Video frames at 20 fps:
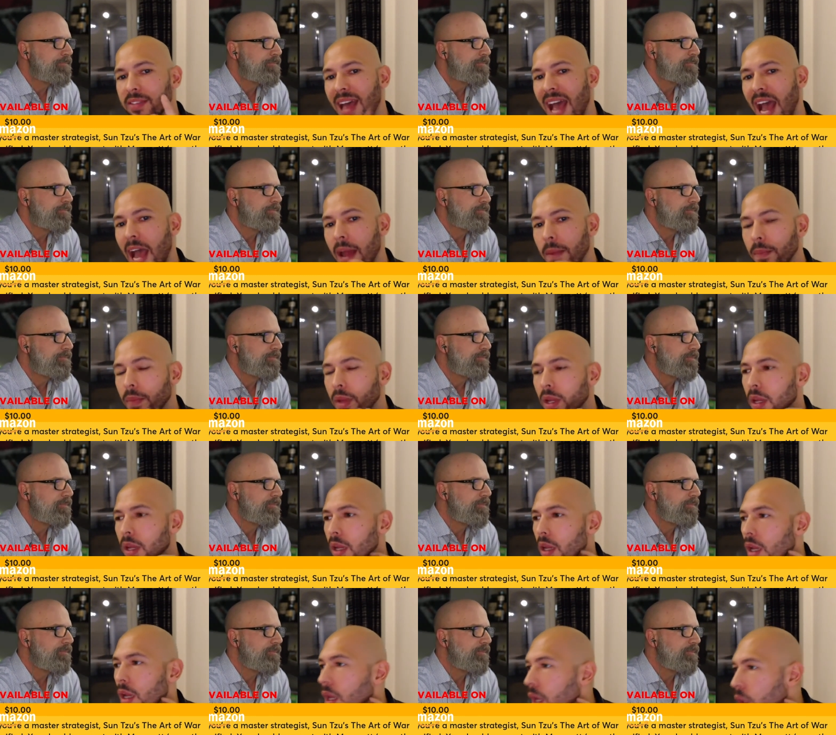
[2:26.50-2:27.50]
Speaker 1: is that
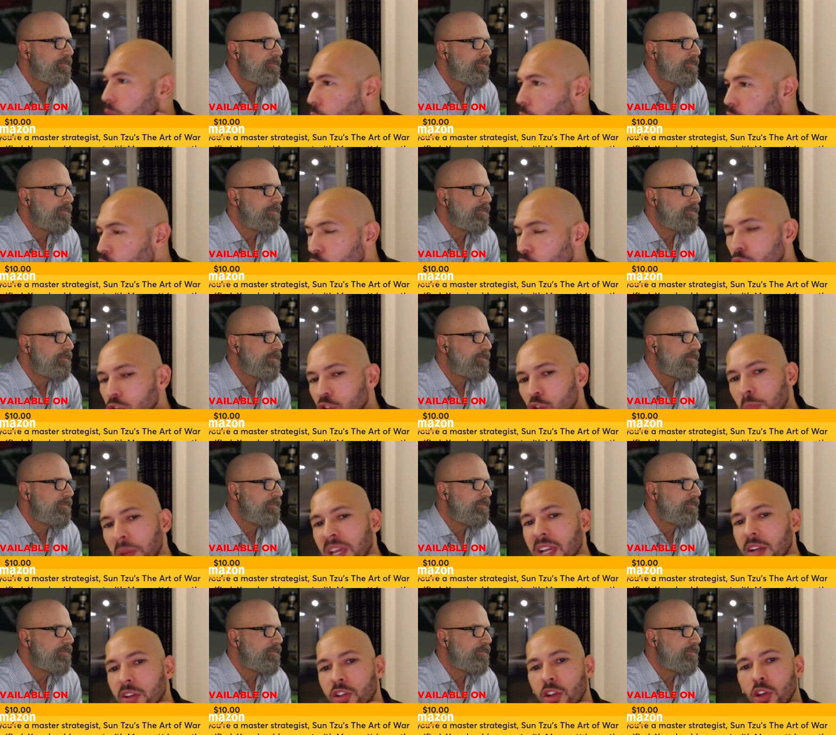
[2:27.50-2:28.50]
when you
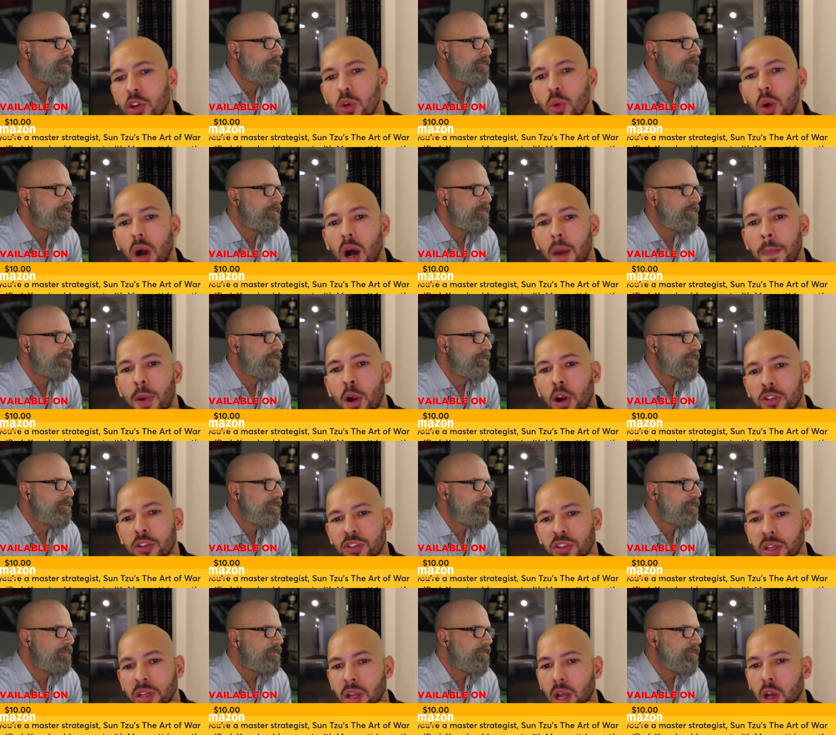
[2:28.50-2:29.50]
speak to a
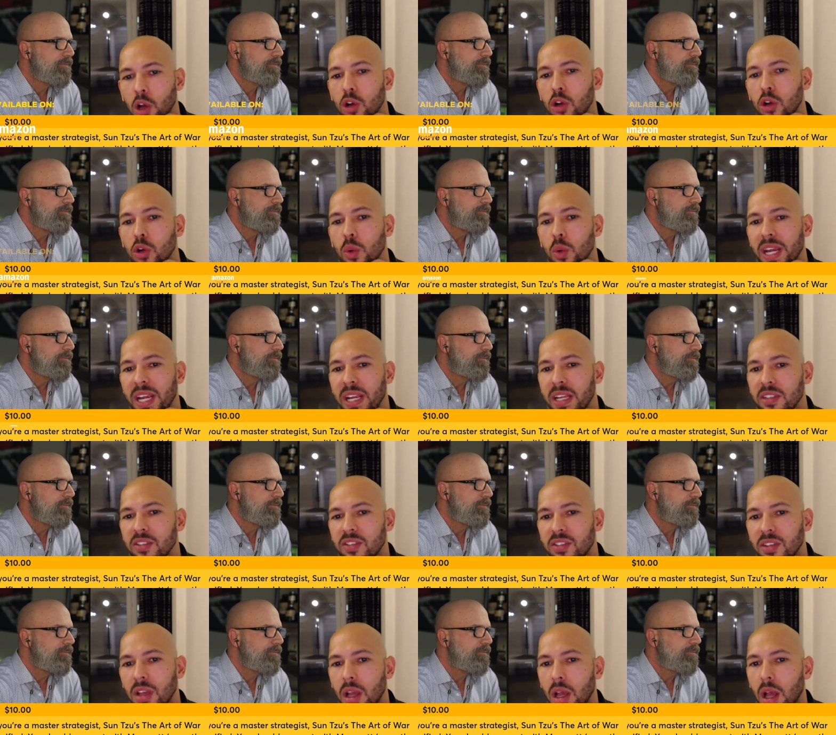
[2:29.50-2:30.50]
person who
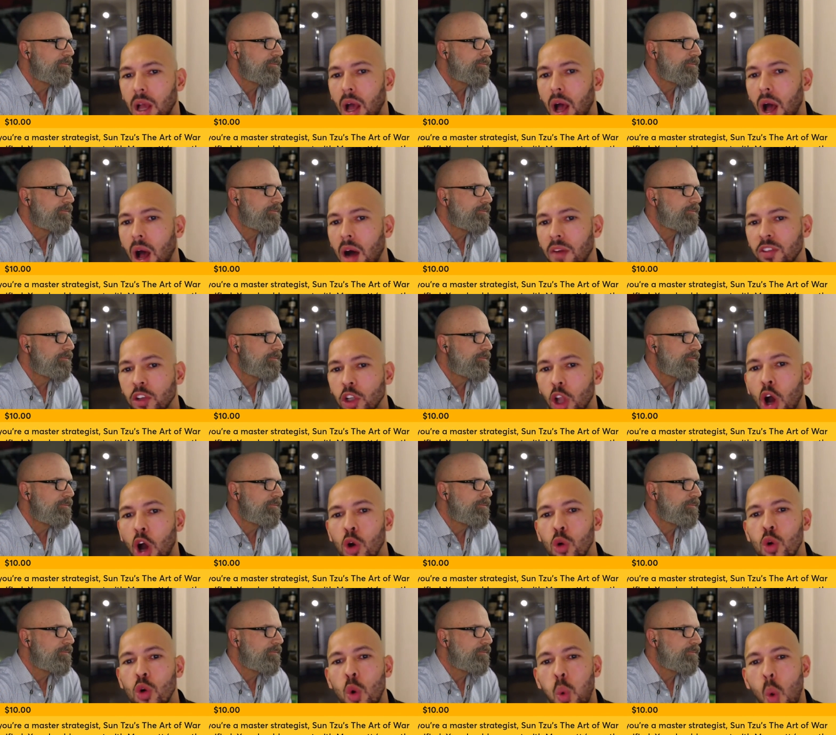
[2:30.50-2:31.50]
is of
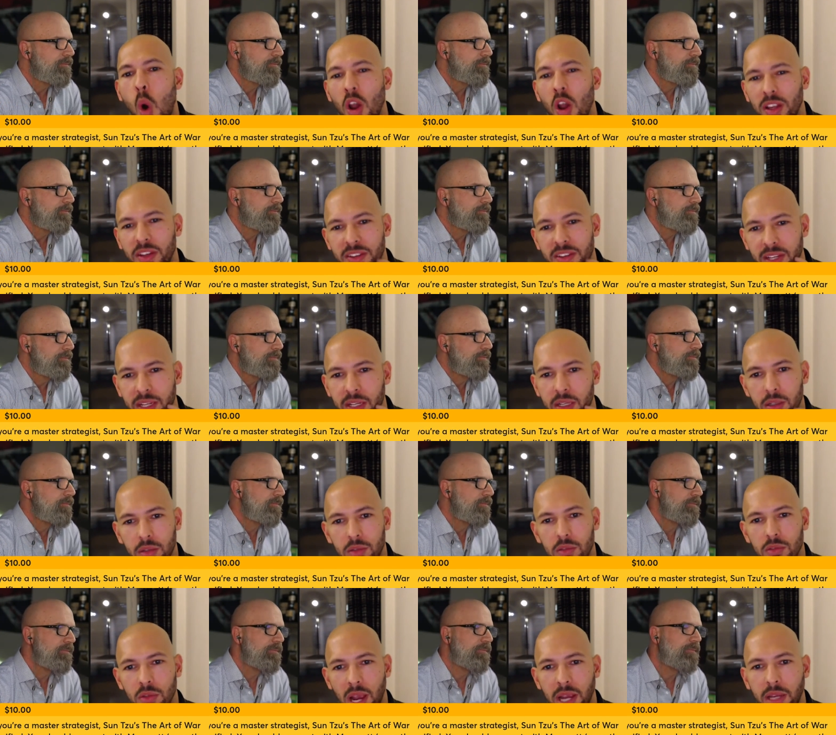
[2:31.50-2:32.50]
low quality,
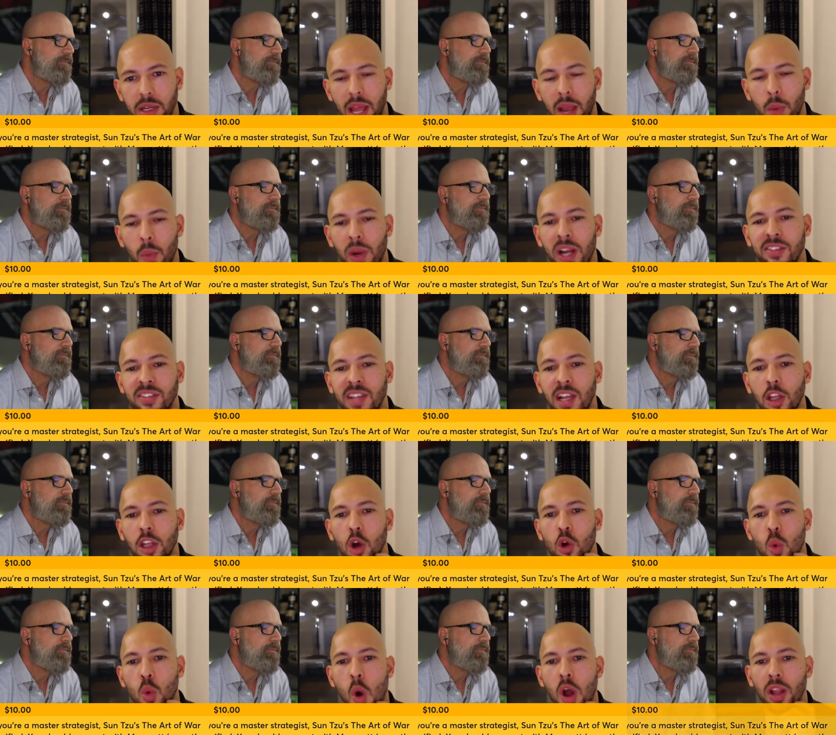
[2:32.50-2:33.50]
right? And when I say
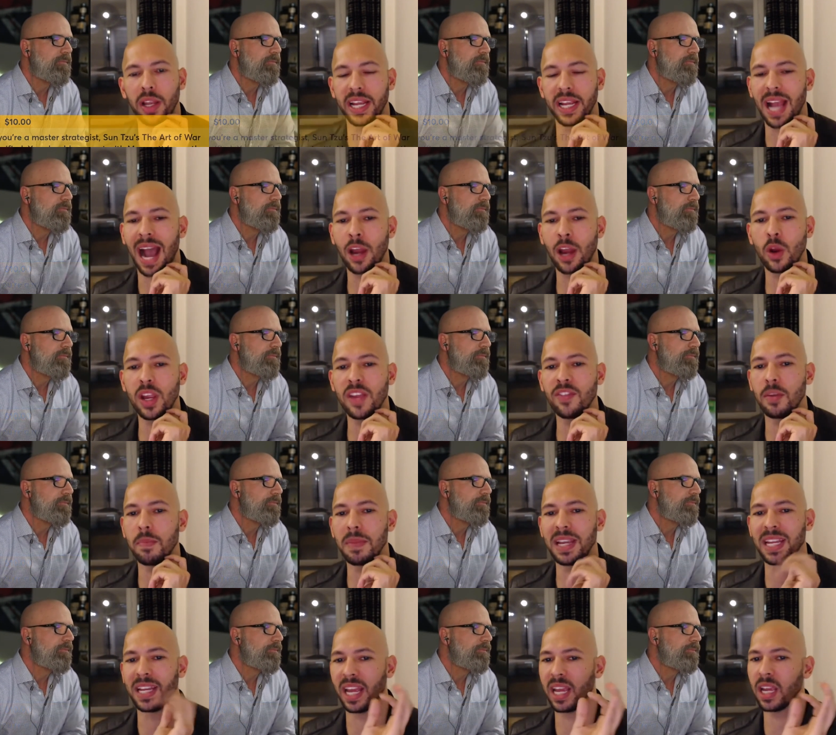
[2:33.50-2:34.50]
low quality, I don't
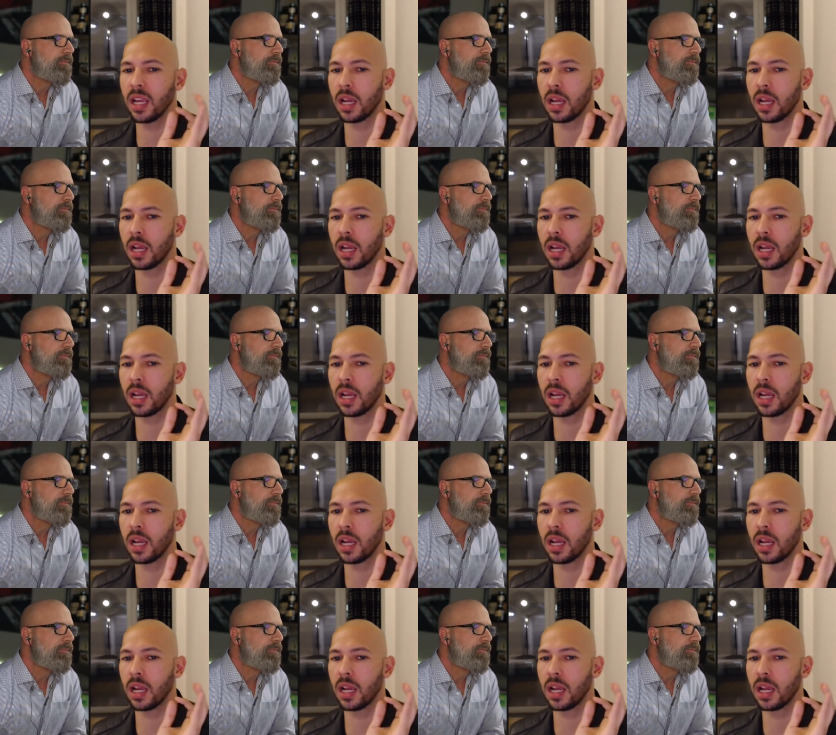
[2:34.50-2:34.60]
even mean